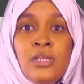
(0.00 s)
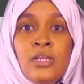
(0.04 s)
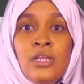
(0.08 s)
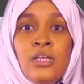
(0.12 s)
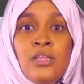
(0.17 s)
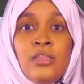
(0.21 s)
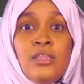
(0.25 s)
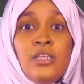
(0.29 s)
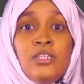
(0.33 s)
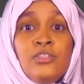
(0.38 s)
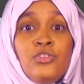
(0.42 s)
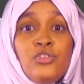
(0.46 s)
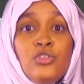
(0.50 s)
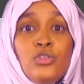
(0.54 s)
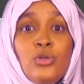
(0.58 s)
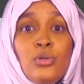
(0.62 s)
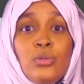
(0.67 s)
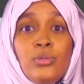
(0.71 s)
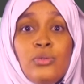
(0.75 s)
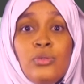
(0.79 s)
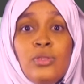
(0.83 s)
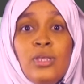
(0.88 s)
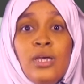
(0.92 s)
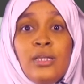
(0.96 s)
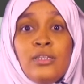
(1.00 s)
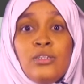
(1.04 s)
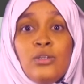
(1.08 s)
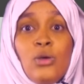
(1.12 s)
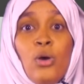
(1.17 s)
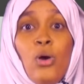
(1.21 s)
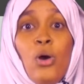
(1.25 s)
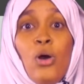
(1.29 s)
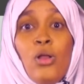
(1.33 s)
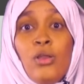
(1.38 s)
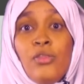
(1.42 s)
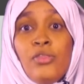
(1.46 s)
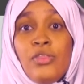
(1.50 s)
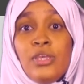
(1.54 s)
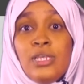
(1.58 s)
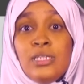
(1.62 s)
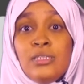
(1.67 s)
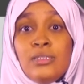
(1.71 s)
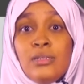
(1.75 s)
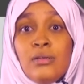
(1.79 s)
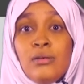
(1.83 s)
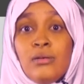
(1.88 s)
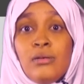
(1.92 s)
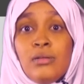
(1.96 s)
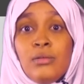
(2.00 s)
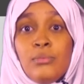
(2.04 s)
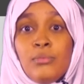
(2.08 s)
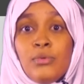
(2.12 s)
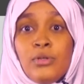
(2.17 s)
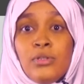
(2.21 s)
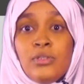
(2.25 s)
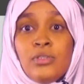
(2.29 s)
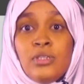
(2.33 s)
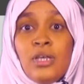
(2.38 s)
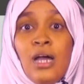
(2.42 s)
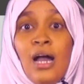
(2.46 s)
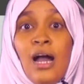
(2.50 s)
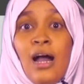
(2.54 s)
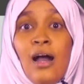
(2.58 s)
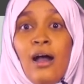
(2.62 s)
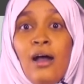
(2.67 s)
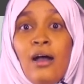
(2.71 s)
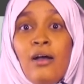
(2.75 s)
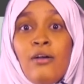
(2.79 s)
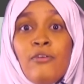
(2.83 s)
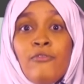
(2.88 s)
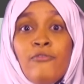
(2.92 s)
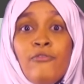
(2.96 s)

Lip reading: This shows that all these animals are